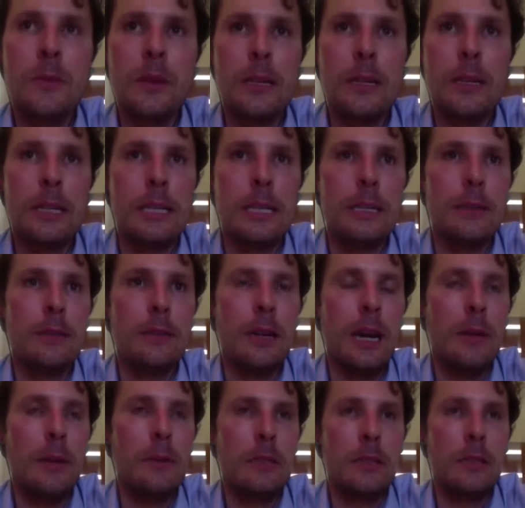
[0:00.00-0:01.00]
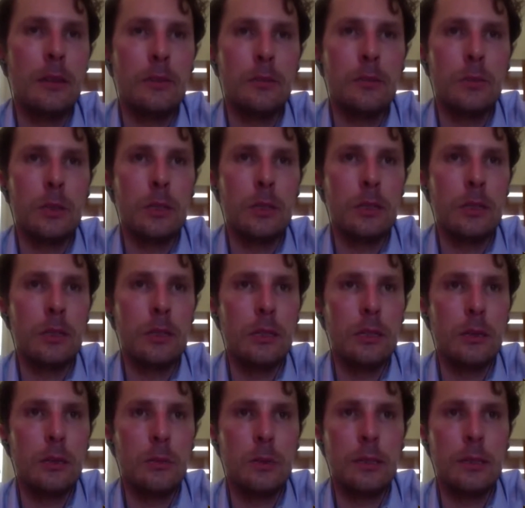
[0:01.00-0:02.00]
I myself
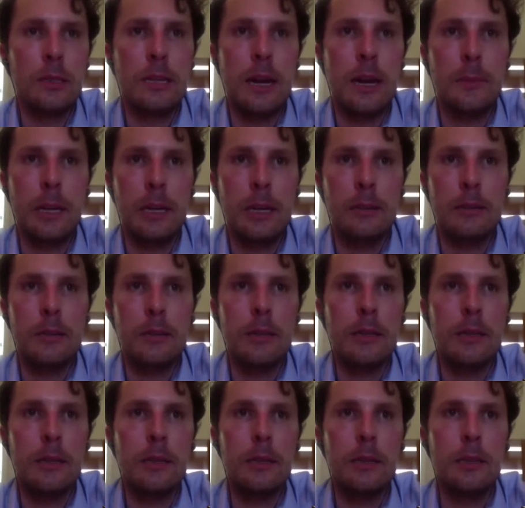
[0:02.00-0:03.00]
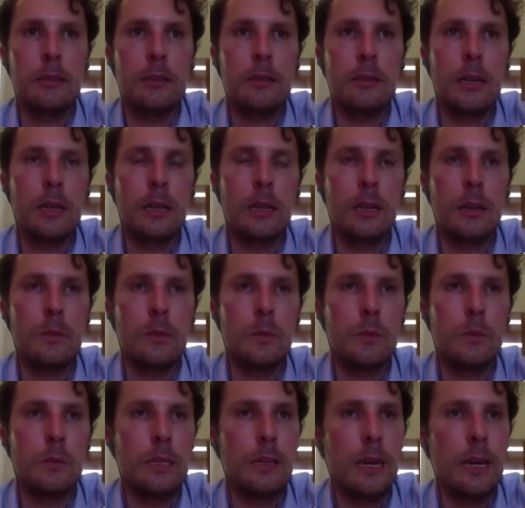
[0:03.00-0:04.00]
was a top athlete
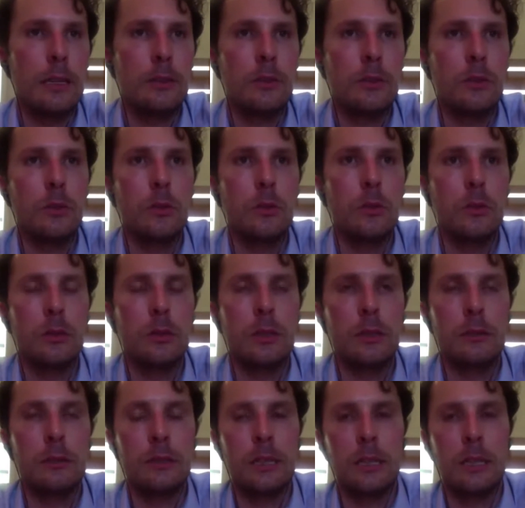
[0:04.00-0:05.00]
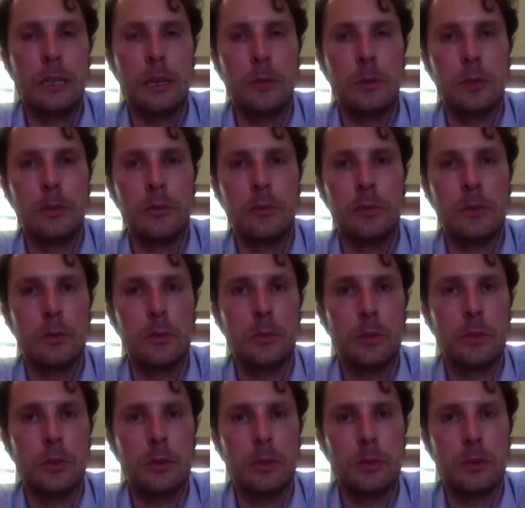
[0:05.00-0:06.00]
in high school and in a couple different
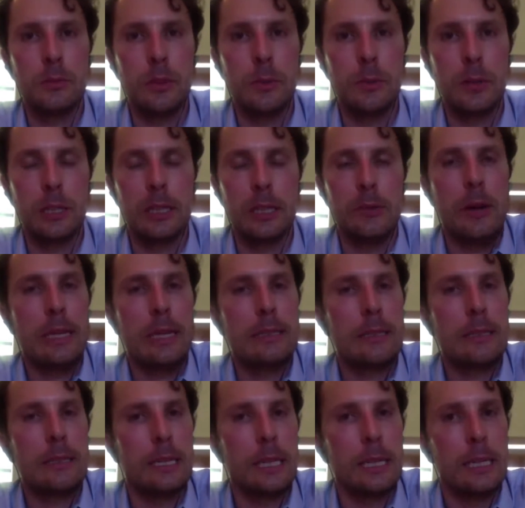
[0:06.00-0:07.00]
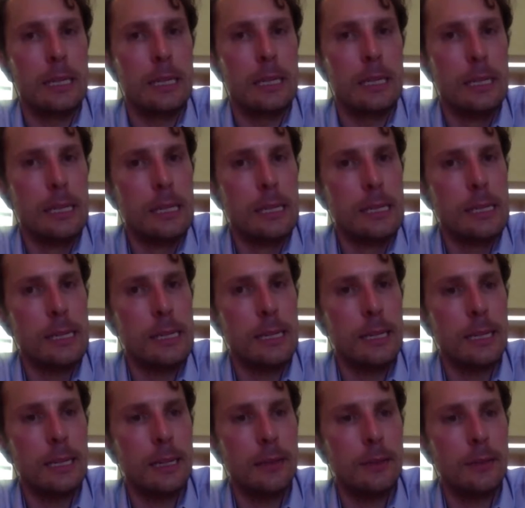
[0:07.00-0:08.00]
sports, primarily wrestling.
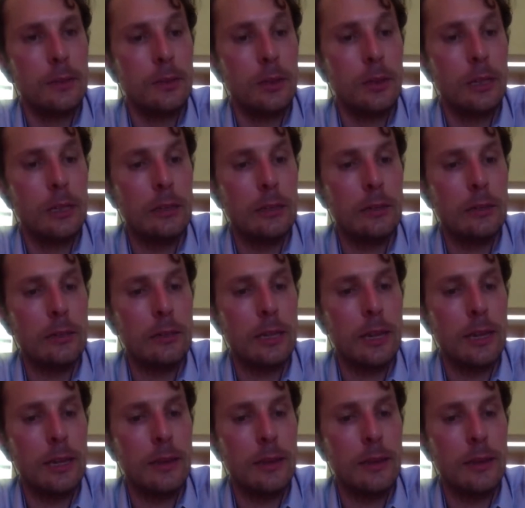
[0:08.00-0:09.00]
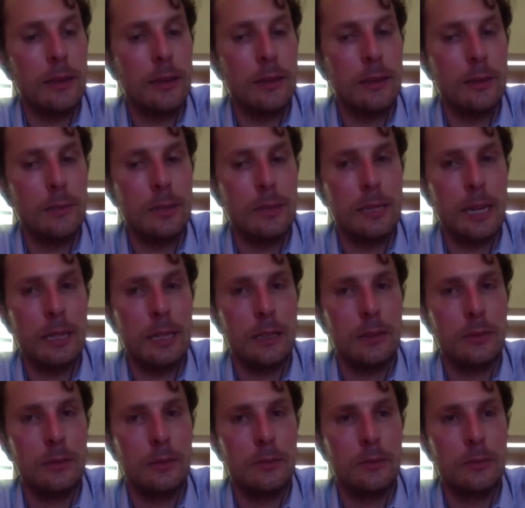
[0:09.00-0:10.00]
So I understand the
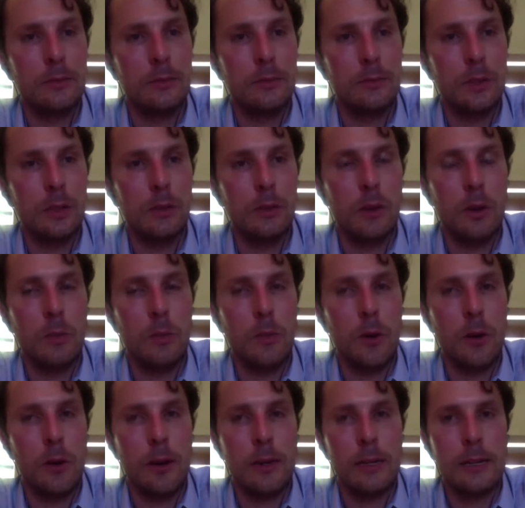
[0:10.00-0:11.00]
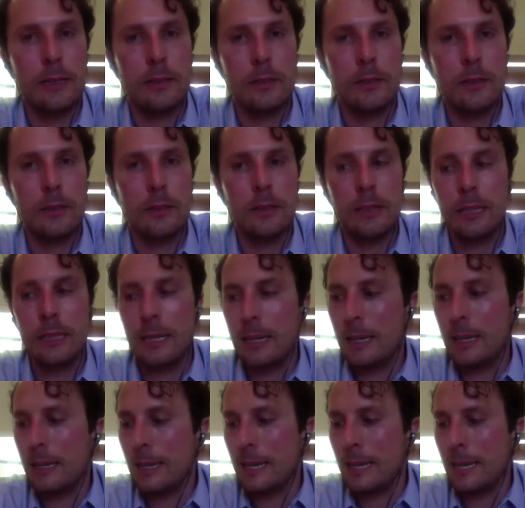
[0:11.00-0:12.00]
mentality of hard work, certainly,
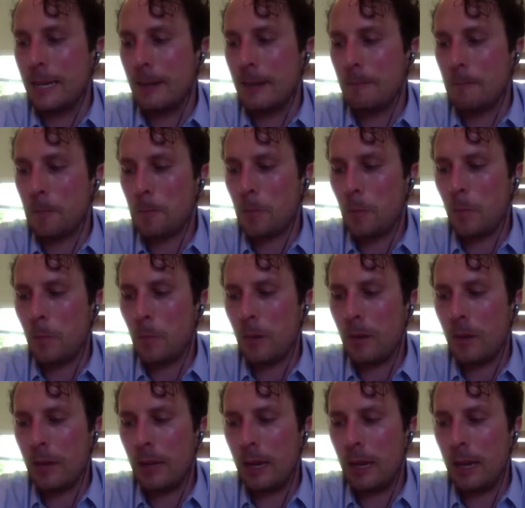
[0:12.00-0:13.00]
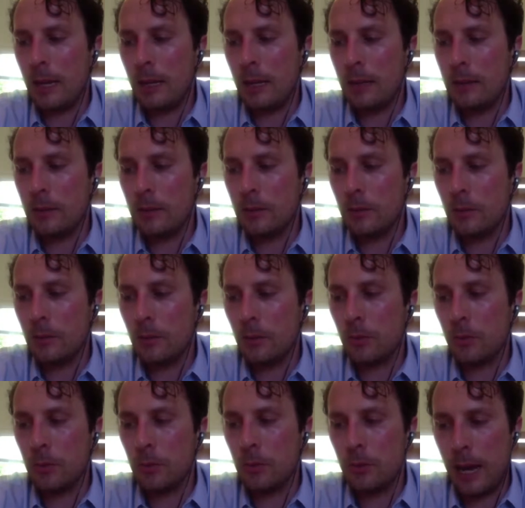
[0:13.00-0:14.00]
and
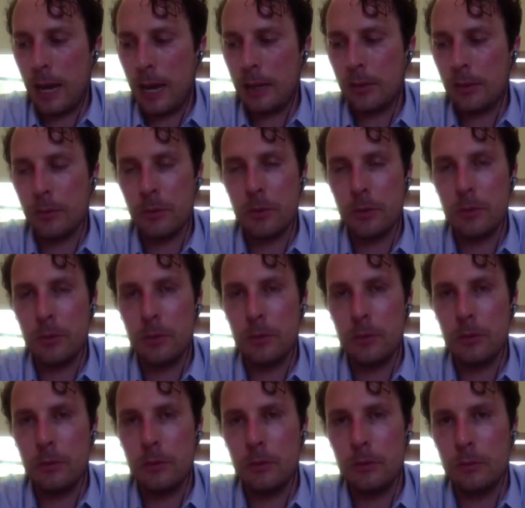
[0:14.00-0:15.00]
through